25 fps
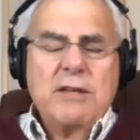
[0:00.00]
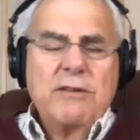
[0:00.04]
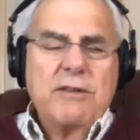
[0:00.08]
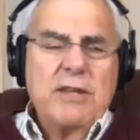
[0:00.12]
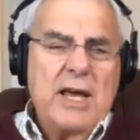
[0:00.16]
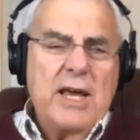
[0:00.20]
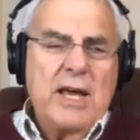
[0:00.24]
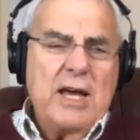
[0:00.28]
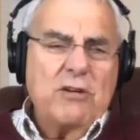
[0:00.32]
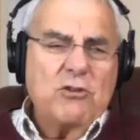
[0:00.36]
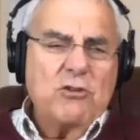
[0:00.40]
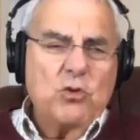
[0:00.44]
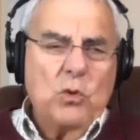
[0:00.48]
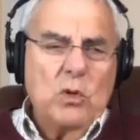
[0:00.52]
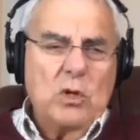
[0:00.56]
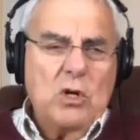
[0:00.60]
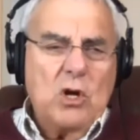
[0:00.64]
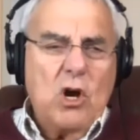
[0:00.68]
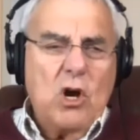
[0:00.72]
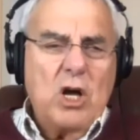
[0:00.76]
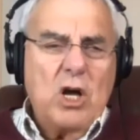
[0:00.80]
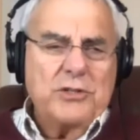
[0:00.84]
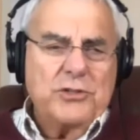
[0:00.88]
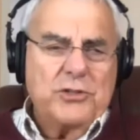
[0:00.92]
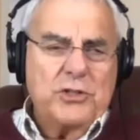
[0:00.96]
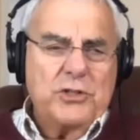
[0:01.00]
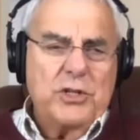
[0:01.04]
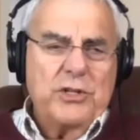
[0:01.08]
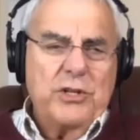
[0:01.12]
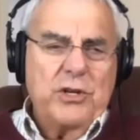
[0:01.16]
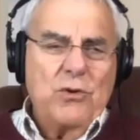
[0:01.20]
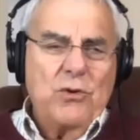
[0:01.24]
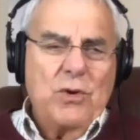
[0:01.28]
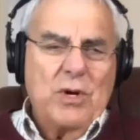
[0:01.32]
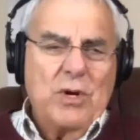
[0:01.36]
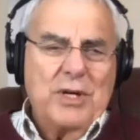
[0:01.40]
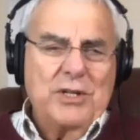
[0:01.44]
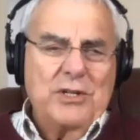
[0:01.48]
The actual cost of
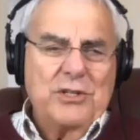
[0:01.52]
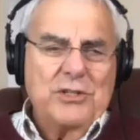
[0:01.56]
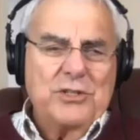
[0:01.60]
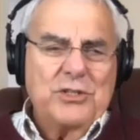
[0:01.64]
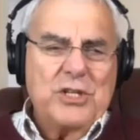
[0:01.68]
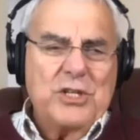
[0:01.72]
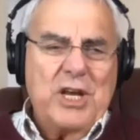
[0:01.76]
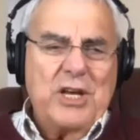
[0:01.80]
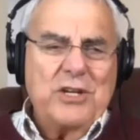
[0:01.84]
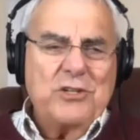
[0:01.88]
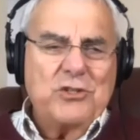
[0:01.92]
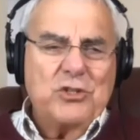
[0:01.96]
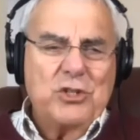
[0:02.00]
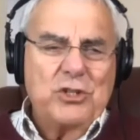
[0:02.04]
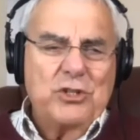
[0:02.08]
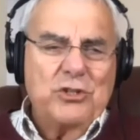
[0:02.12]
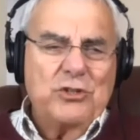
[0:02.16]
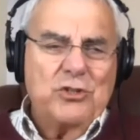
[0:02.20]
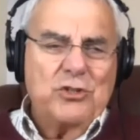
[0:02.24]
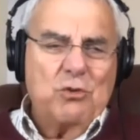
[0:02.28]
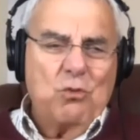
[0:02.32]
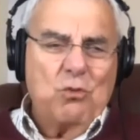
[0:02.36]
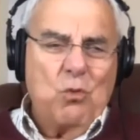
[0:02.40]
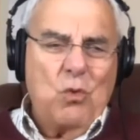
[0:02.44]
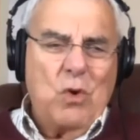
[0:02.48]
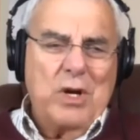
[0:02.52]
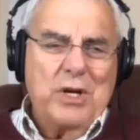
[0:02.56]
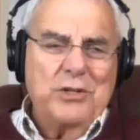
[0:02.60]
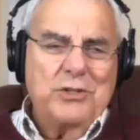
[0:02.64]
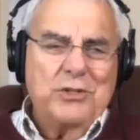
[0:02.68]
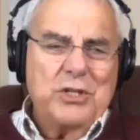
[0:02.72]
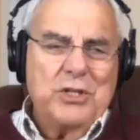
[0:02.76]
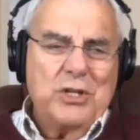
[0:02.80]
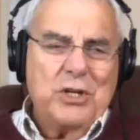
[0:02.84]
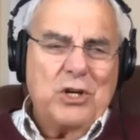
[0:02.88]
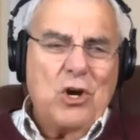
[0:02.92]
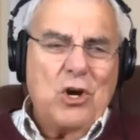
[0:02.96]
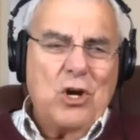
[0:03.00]
the organization is, what
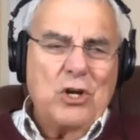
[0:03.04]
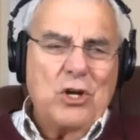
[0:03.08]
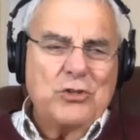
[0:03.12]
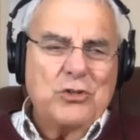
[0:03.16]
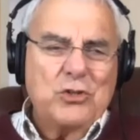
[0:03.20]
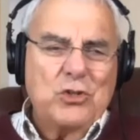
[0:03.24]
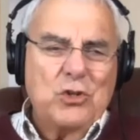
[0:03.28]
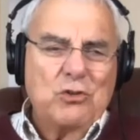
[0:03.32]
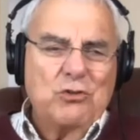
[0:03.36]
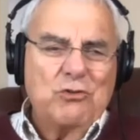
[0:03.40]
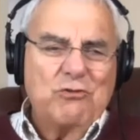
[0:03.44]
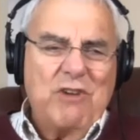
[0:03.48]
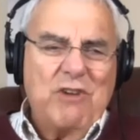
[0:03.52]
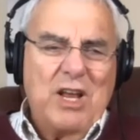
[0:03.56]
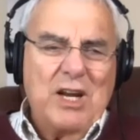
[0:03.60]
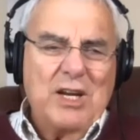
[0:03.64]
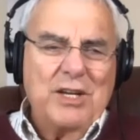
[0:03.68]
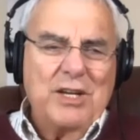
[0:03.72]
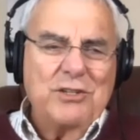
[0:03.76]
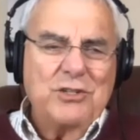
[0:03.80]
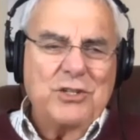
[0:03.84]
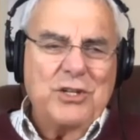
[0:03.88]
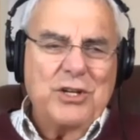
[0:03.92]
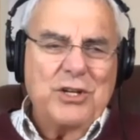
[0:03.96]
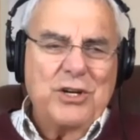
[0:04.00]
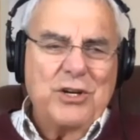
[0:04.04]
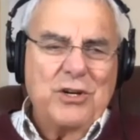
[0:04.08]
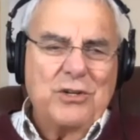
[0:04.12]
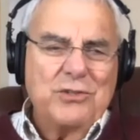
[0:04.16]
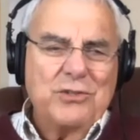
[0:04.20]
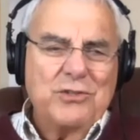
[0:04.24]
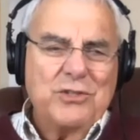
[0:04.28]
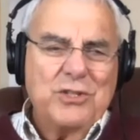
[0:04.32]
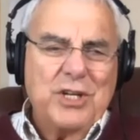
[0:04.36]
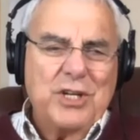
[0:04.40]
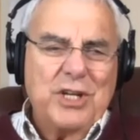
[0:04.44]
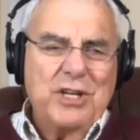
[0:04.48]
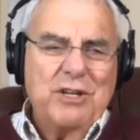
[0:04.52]
does it cost those
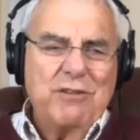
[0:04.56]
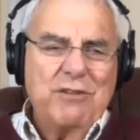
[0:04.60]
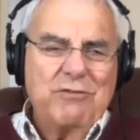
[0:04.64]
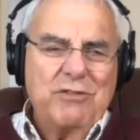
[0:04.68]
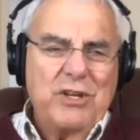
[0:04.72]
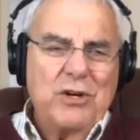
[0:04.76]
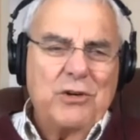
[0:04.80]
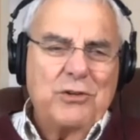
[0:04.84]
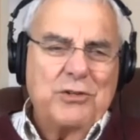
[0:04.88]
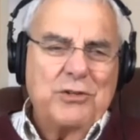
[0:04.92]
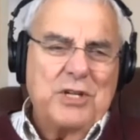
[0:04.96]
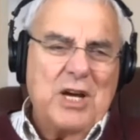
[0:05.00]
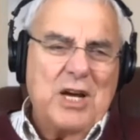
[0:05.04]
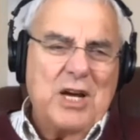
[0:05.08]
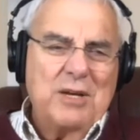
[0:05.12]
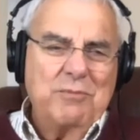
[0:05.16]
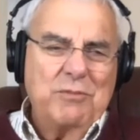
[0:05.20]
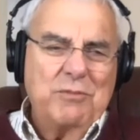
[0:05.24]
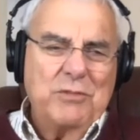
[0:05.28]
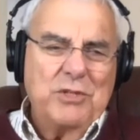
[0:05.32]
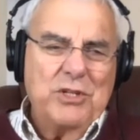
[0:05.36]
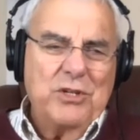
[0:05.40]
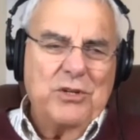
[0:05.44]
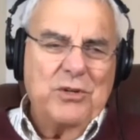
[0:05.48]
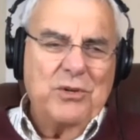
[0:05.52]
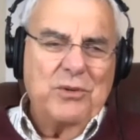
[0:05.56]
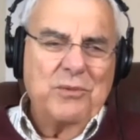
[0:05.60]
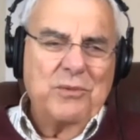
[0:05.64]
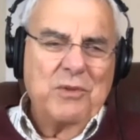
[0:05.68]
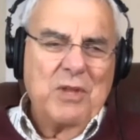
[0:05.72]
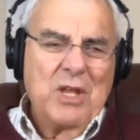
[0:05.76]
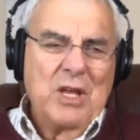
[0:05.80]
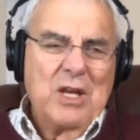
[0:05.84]
volunteers to give their time to you?